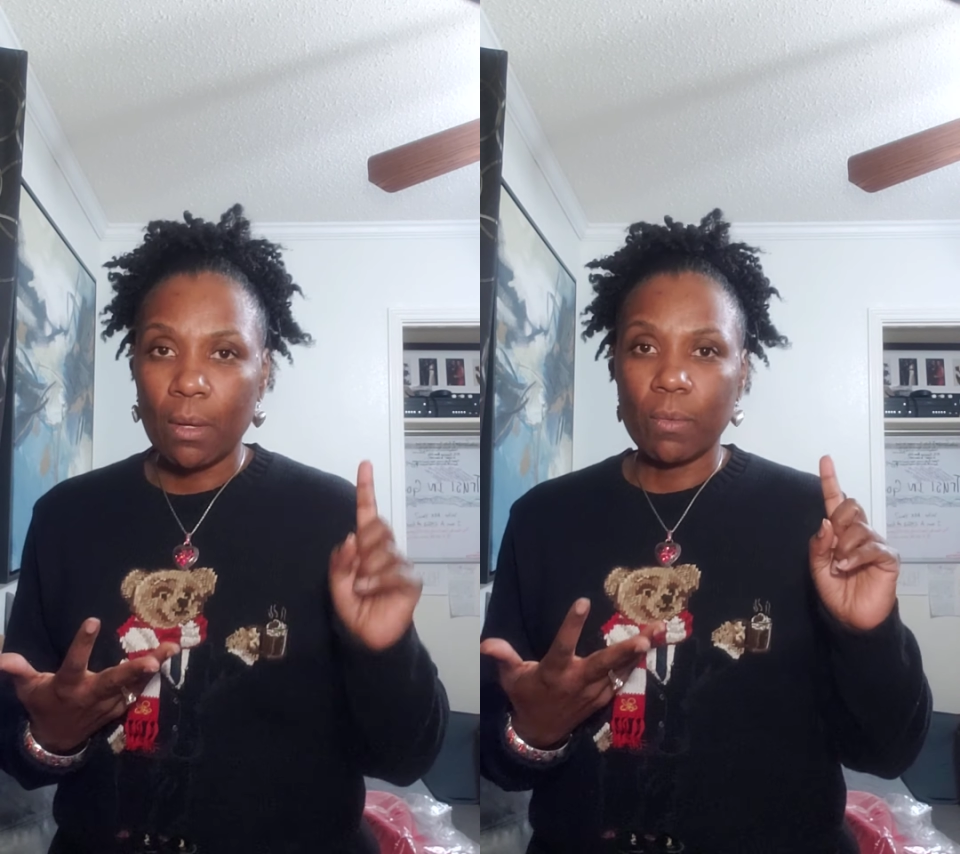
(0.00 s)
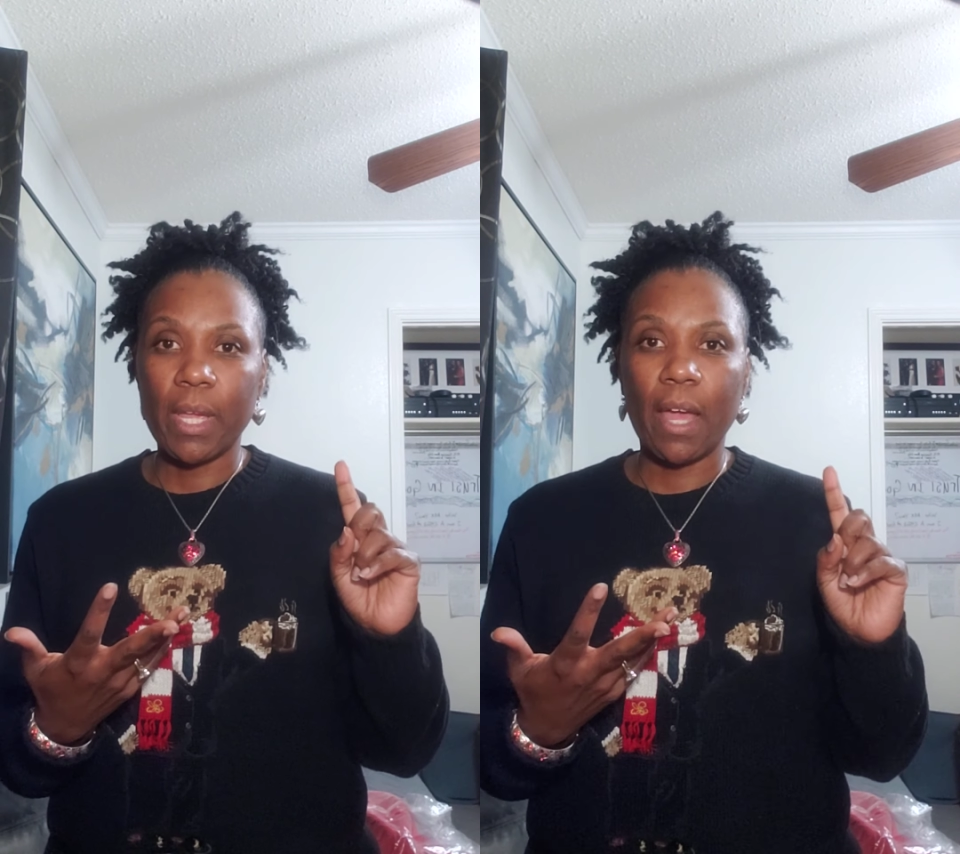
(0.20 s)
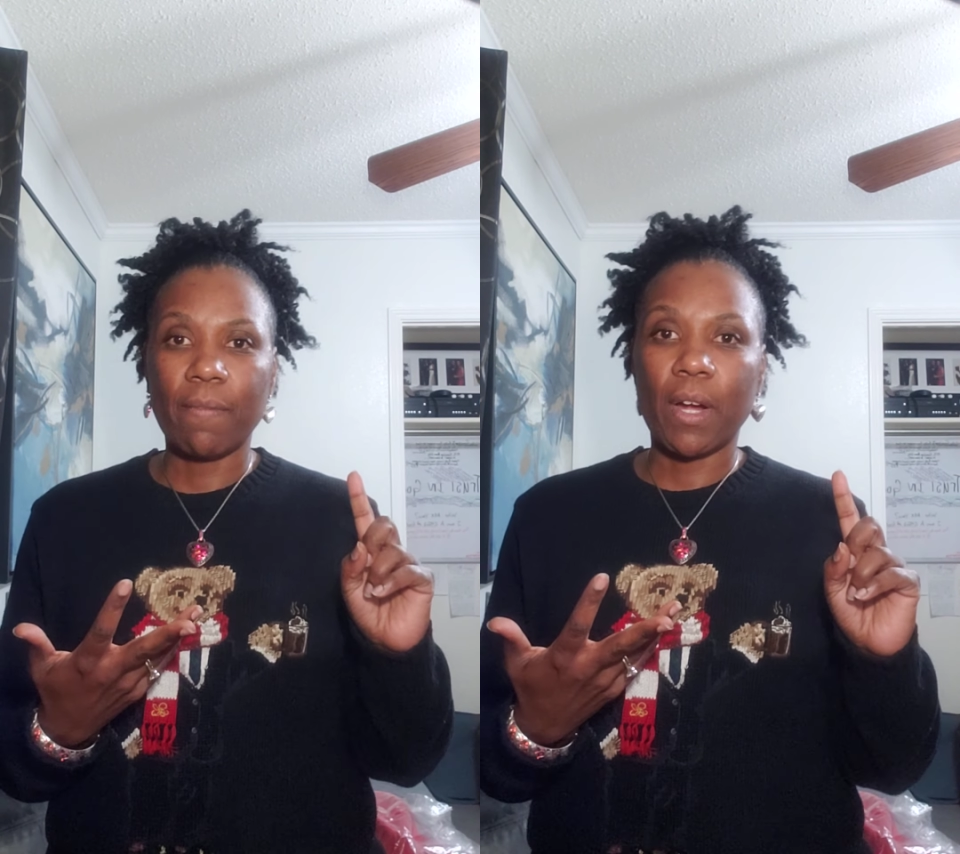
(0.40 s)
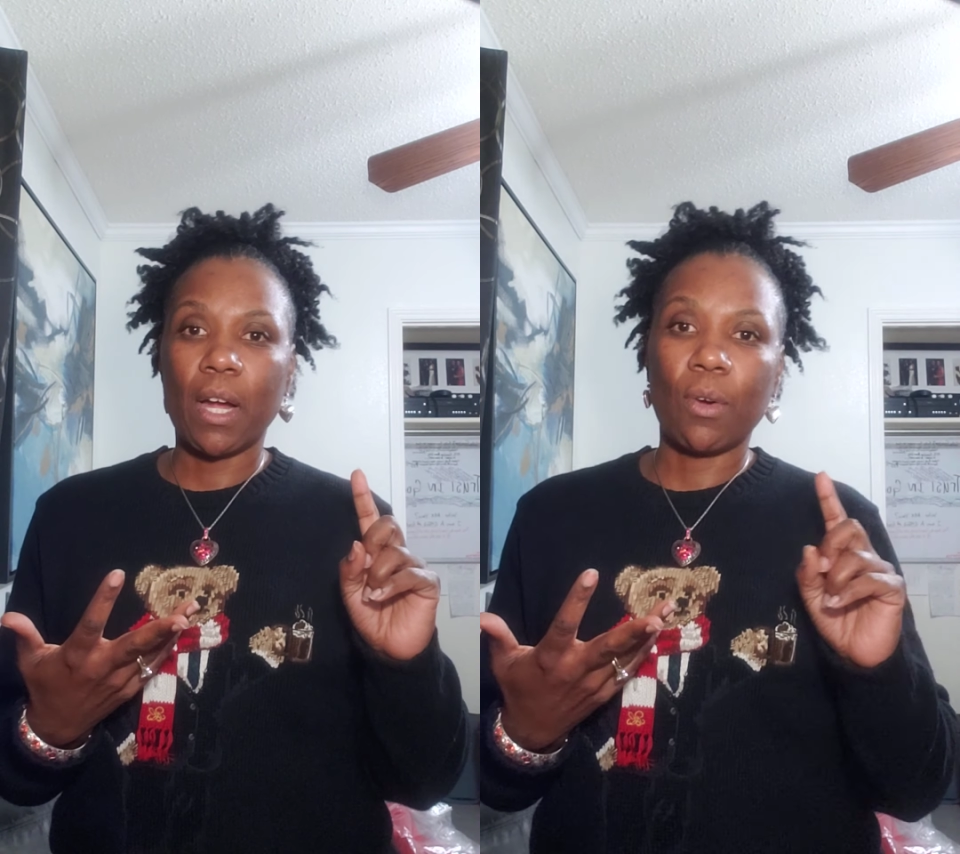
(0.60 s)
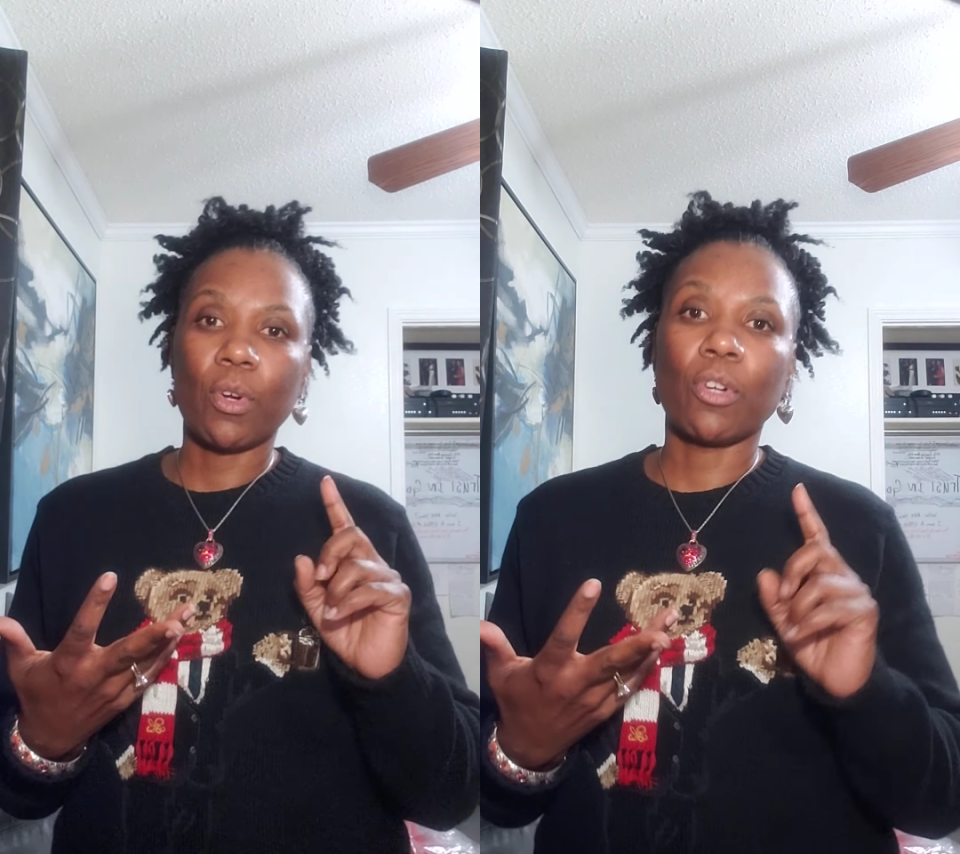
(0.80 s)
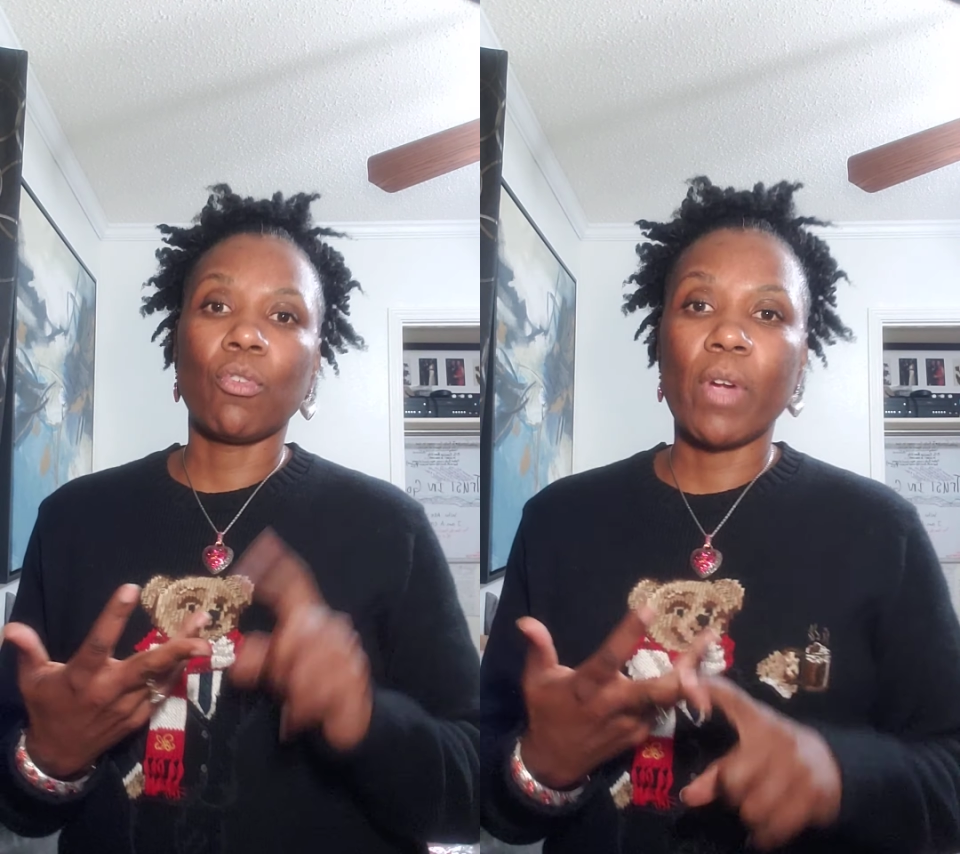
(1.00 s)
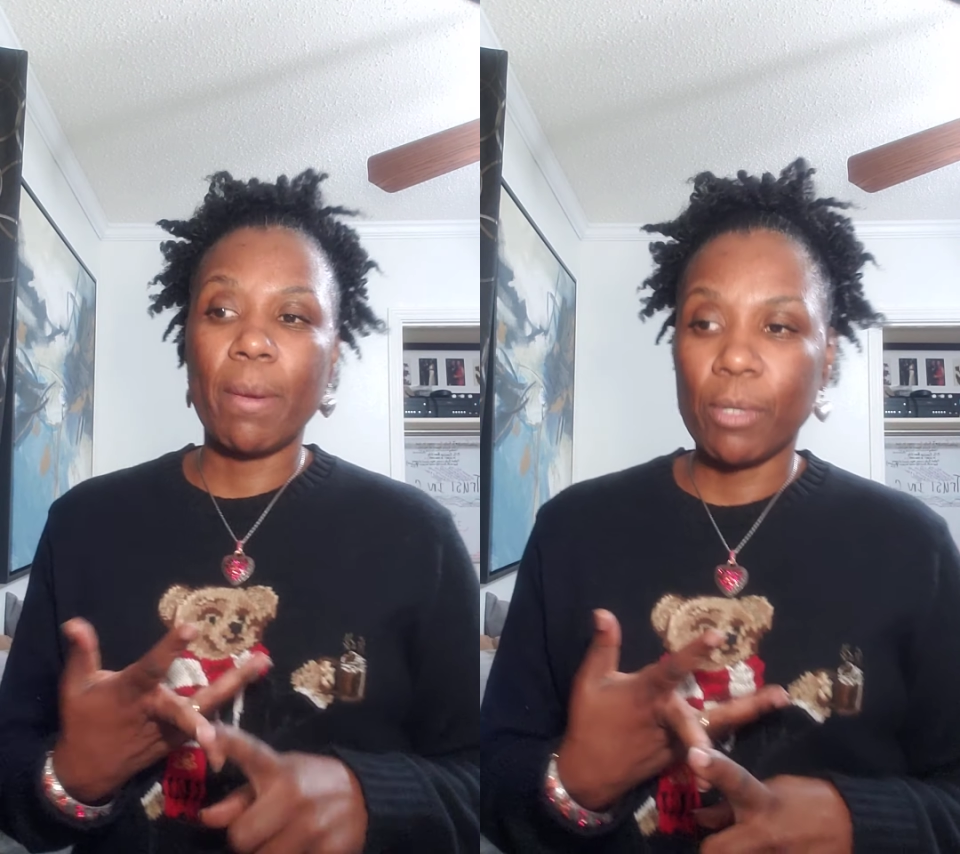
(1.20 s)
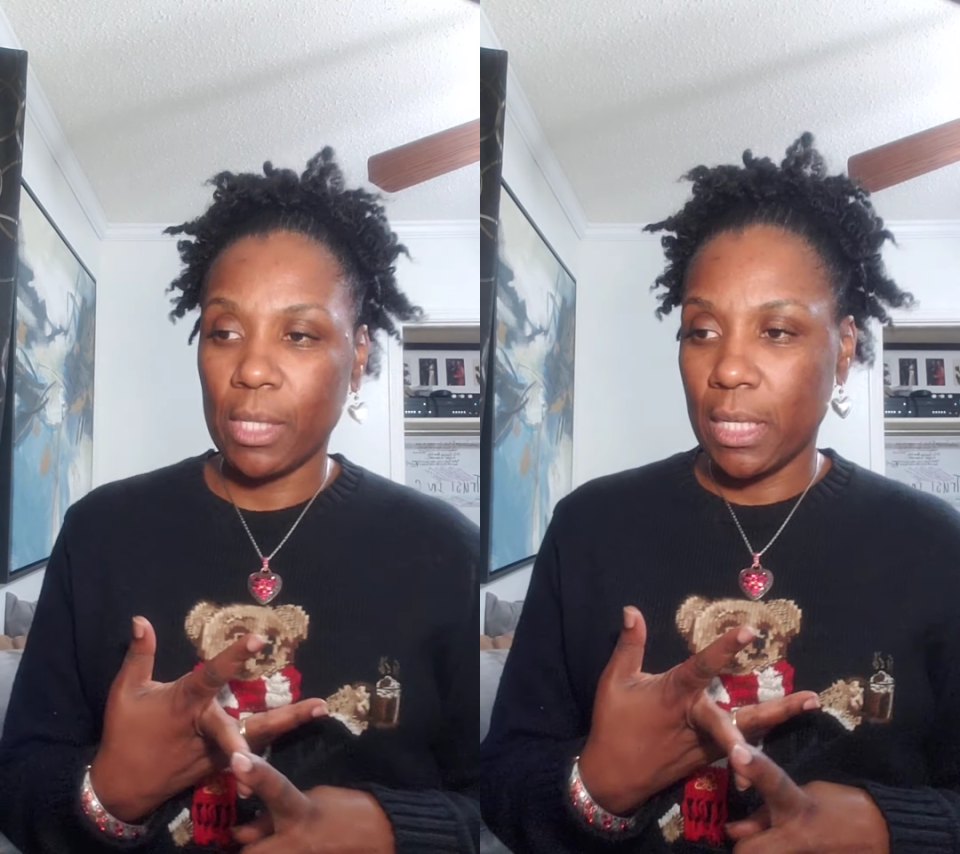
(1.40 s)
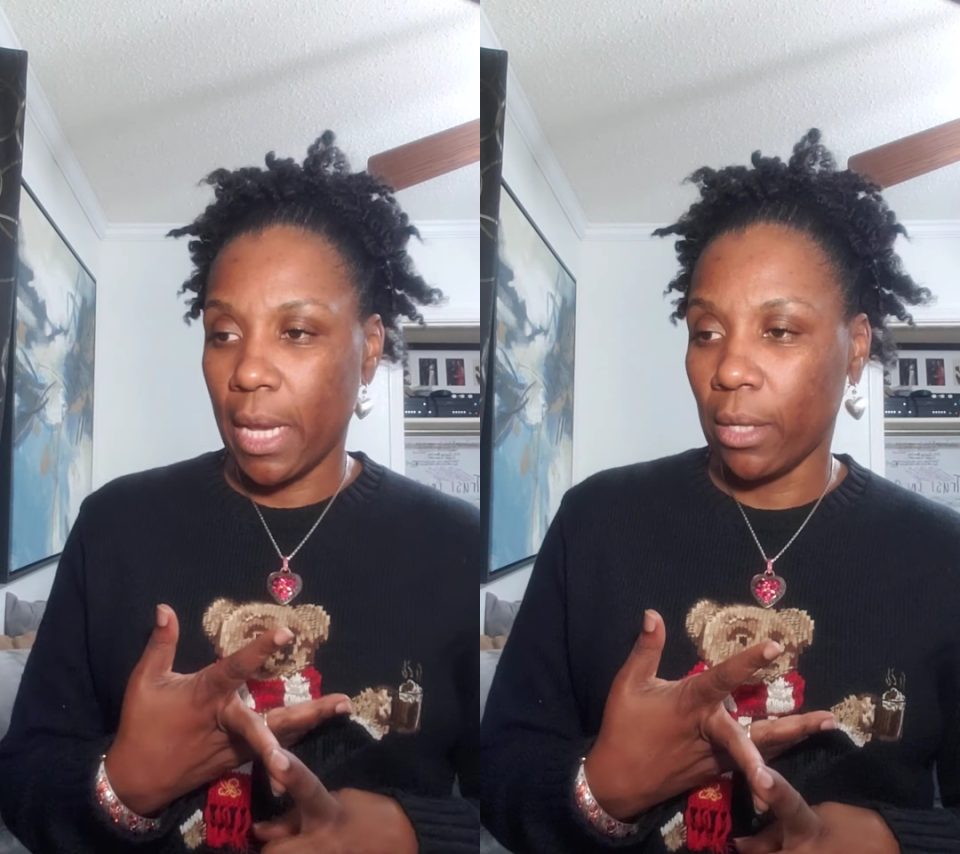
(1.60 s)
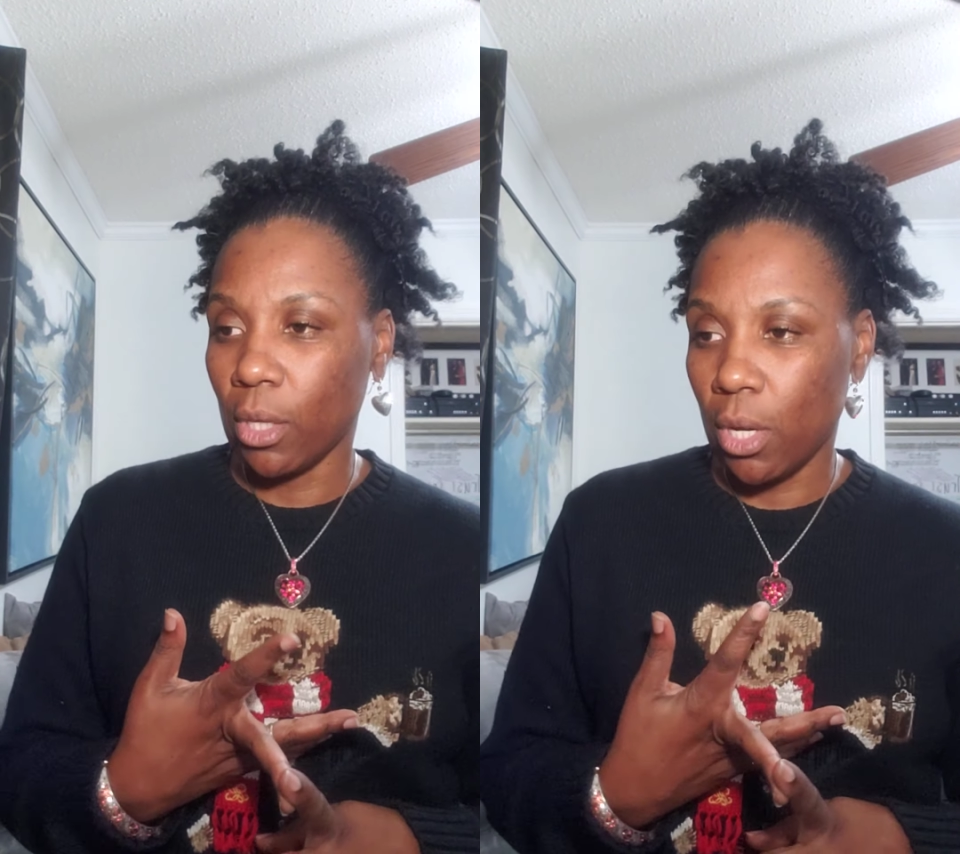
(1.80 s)
We have our Grammarly
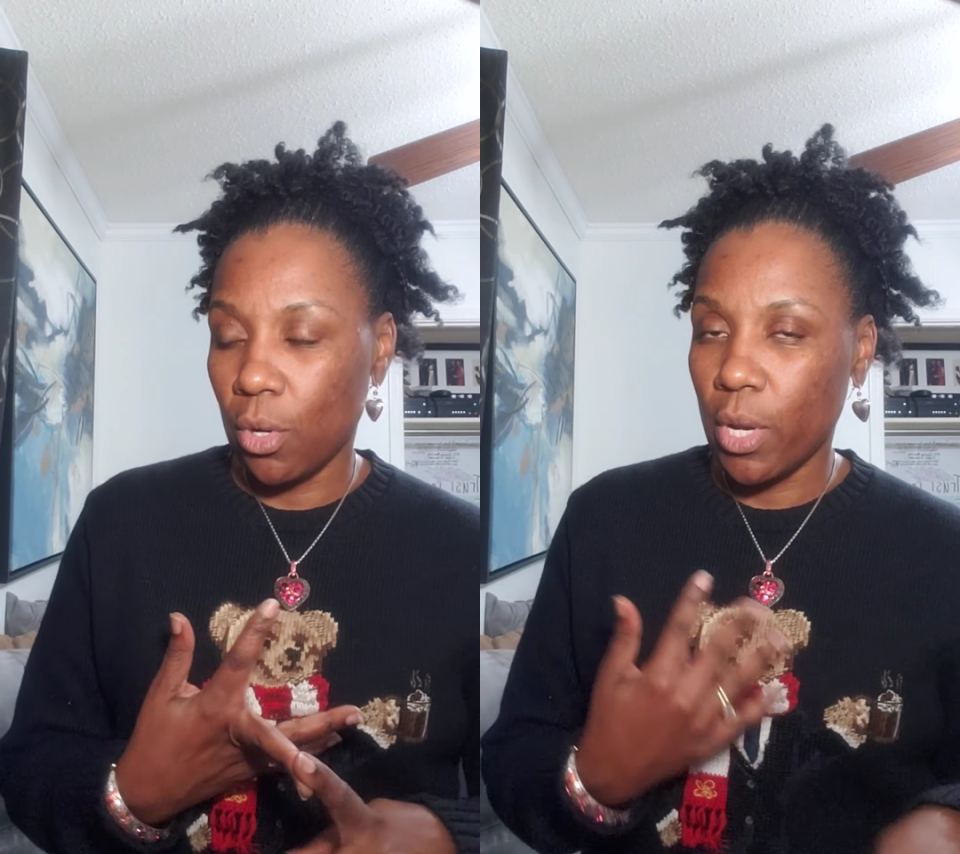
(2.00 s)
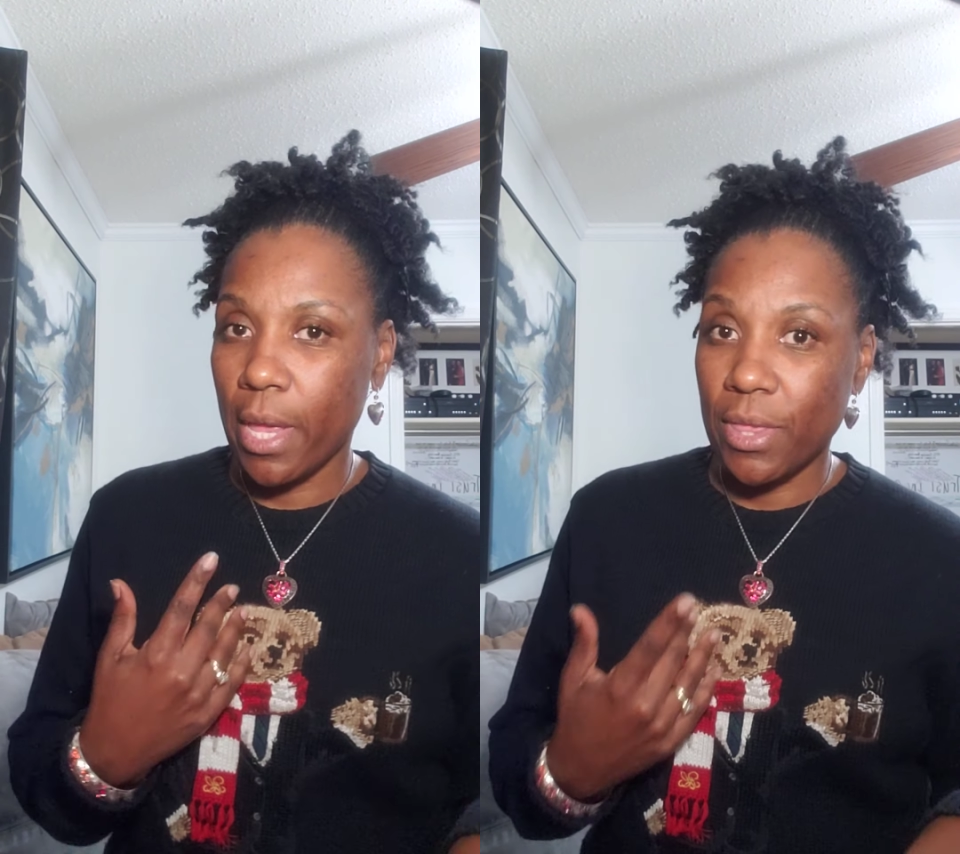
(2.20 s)
download,